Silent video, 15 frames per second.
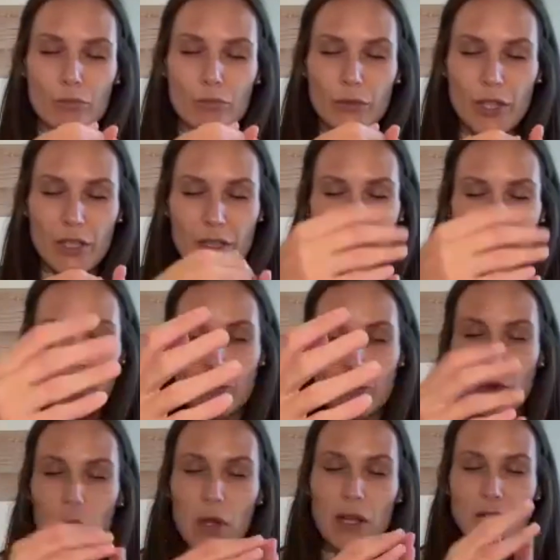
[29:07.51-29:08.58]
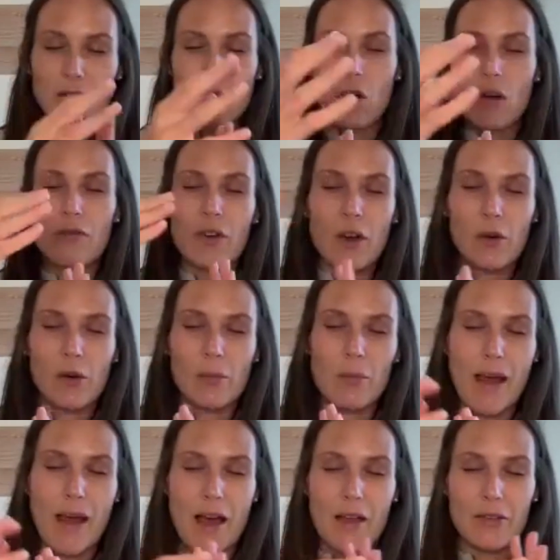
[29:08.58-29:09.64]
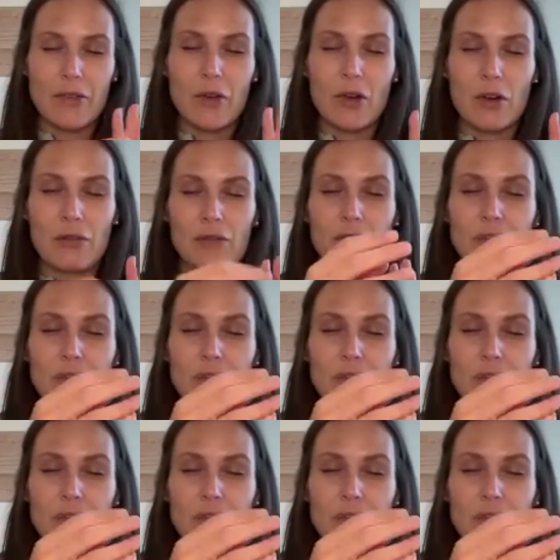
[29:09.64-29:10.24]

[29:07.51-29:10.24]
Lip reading: They like pull us off our path of,